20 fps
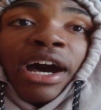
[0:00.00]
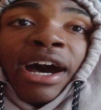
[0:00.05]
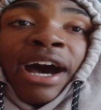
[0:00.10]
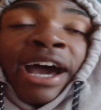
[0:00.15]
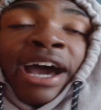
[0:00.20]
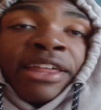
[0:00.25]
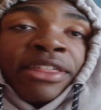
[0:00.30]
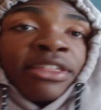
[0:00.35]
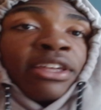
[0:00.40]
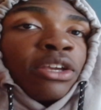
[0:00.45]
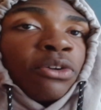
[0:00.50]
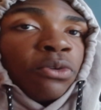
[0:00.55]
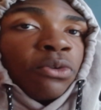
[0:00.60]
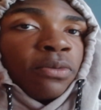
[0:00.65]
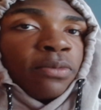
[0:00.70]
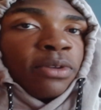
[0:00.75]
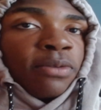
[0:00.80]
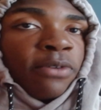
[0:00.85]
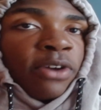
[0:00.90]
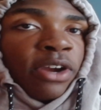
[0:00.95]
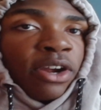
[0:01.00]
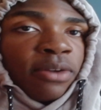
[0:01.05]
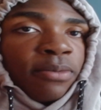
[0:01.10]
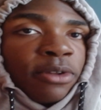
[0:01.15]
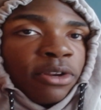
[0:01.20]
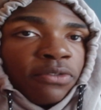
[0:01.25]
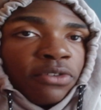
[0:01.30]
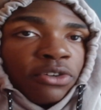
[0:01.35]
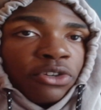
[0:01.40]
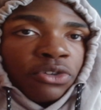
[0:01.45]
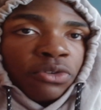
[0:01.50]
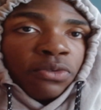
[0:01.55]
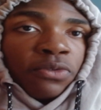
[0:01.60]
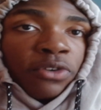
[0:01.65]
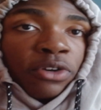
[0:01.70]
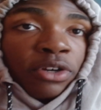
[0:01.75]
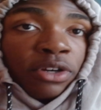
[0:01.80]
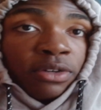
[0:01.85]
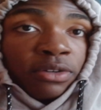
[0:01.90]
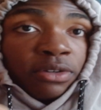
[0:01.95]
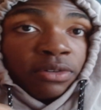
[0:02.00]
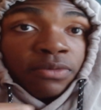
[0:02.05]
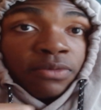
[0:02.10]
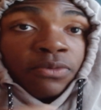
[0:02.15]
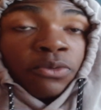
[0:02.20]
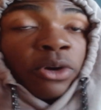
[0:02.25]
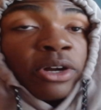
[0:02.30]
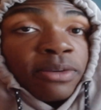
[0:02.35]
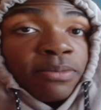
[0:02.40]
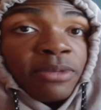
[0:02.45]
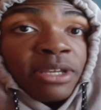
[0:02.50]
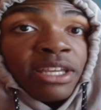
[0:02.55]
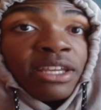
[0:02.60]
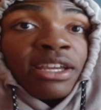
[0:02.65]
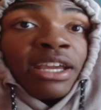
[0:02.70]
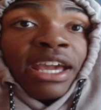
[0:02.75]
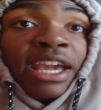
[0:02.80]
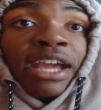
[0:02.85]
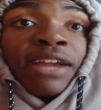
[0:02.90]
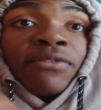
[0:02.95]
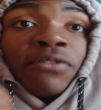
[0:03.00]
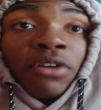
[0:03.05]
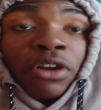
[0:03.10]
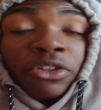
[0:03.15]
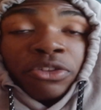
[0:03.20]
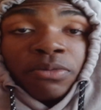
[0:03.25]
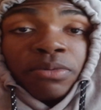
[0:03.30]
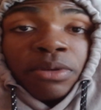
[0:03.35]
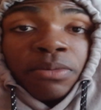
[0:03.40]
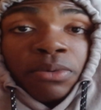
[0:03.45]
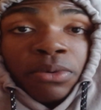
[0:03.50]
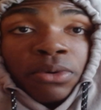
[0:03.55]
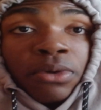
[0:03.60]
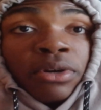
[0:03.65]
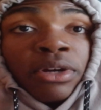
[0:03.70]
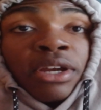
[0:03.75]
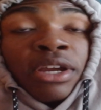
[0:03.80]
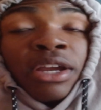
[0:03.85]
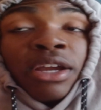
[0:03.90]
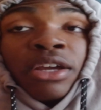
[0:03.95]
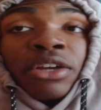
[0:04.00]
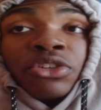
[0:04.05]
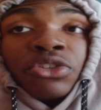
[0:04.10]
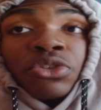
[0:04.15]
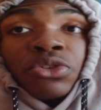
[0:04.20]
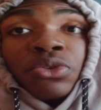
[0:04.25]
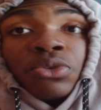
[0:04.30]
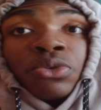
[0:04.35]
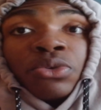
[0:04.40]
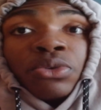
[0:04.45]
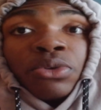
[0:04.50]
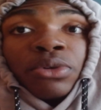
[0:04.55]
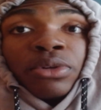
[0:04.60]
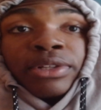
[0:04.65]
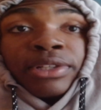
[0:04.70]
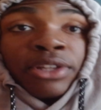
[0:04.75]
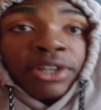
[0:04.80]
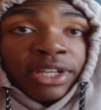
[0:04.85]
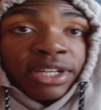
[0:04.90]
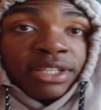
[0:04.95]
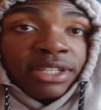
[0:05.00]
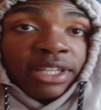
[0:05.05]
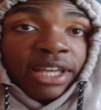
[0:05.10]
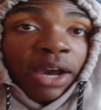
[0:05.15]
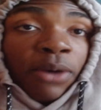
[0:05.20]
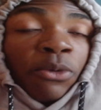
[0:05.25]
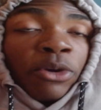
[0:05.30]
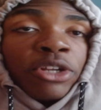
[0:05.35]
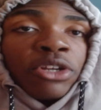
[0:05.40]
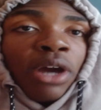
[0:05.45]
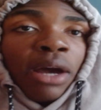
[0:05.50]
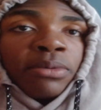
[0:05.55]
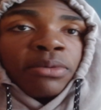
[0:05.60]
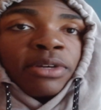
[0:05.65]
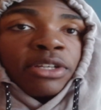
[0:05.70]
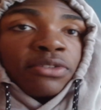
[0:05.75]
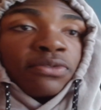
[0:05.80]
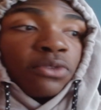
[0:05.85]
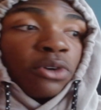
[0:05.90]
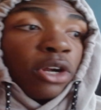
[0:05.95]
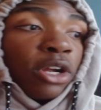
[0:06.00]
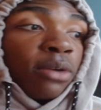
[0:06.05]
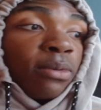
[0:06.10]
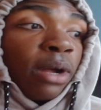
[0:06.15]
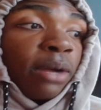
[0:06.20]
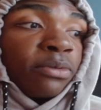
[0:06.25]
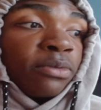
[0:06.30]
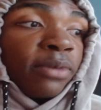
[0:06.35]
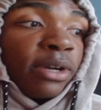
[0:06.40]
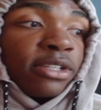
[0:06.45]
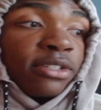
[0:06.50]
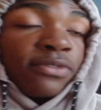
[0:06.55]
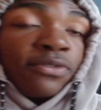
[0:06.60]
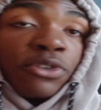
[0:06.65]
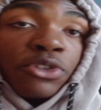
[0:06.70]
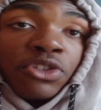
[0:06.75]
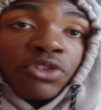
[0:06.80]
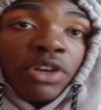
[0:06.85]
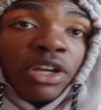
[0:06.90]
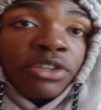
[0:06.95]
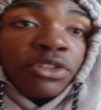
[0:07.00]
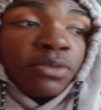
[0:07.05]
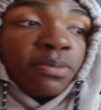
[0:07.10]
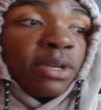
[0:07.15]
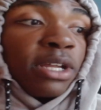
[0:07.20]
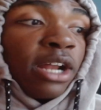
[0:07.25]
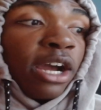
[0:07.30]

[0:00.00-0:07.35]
I think it will be very beneficial for me and for other people to look into that. What are you optimizing for? Are you optimizing for strength, speed,